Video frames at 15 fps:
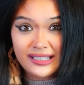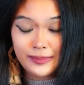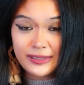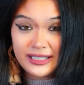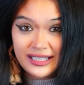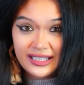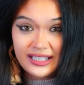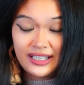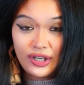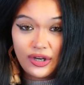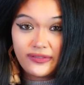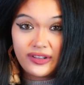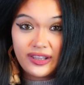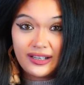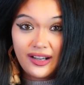particularly
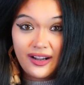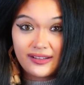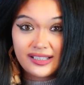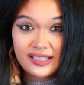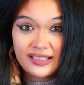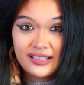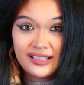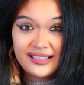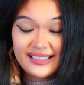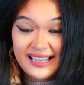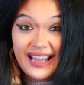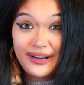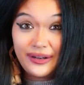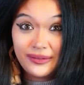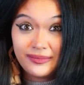over the last
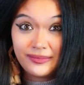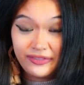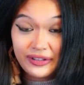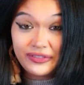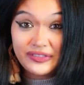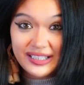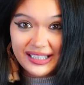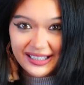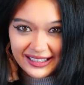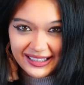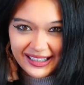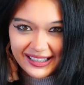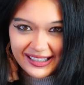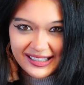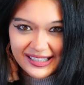10, 15
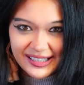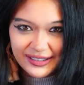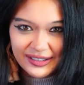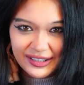years,